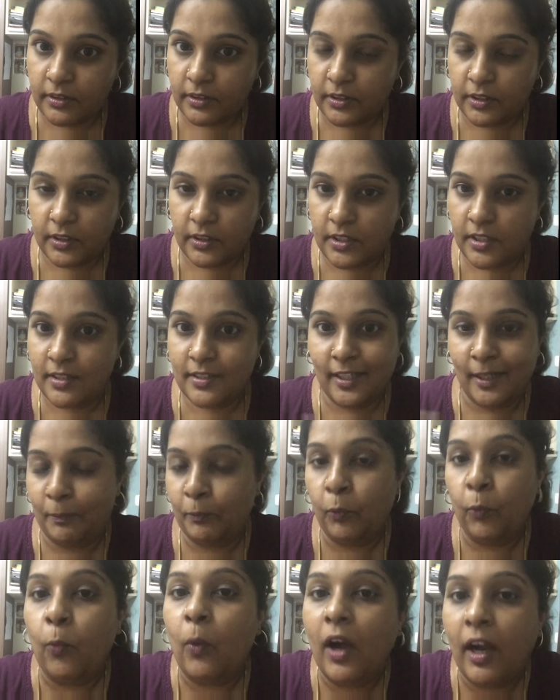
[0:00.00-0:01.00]
the step
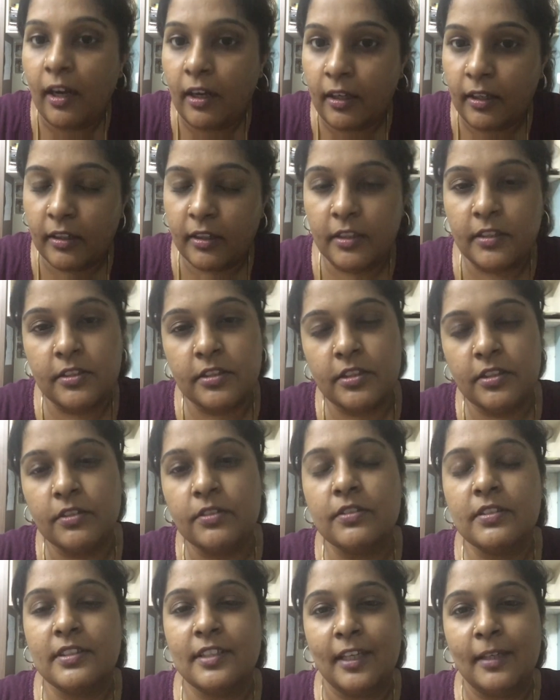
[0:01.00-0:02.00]
one,
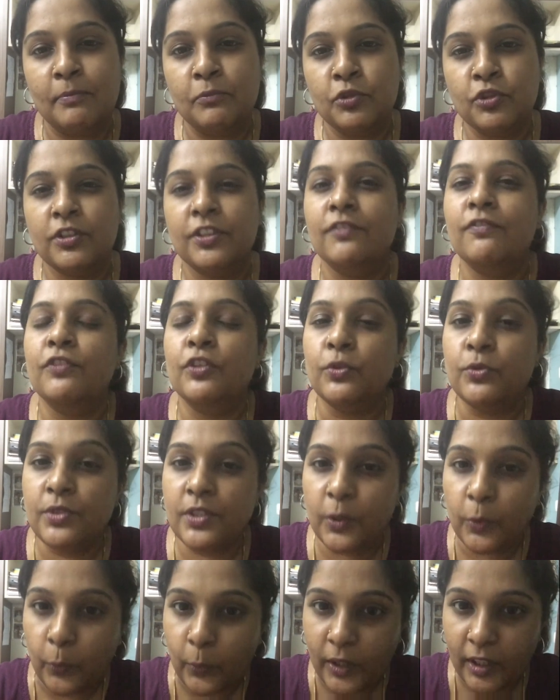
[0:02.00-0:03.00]
introduce them to
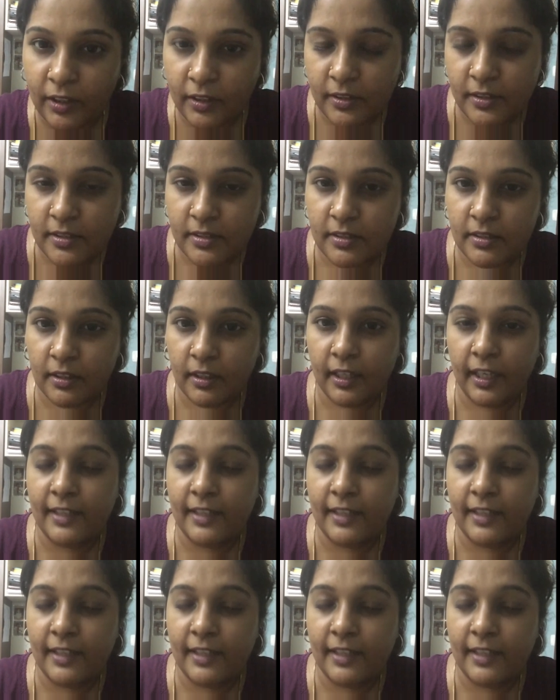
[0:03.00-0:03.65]
confusing words